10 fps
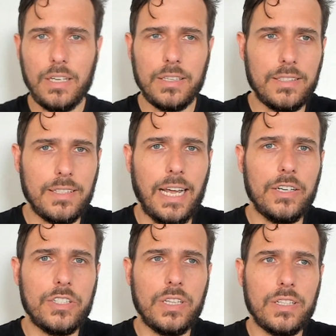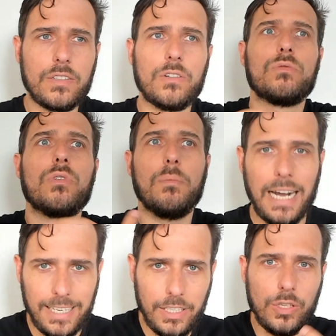There's an energy that's
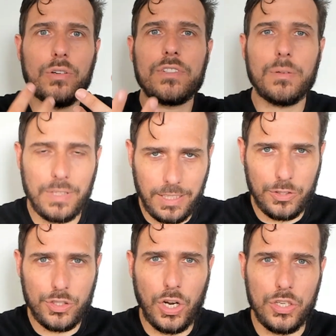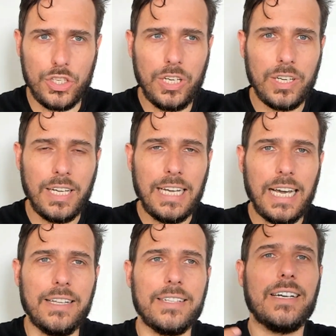reminding you of something that's changing,
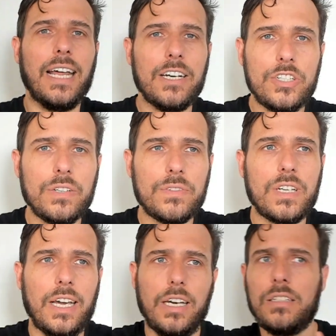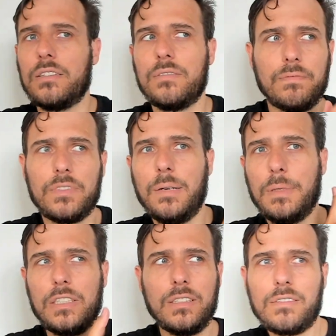and there's an energy of saying, come
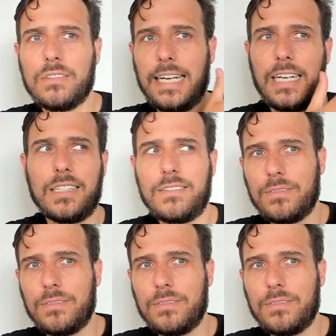on, like,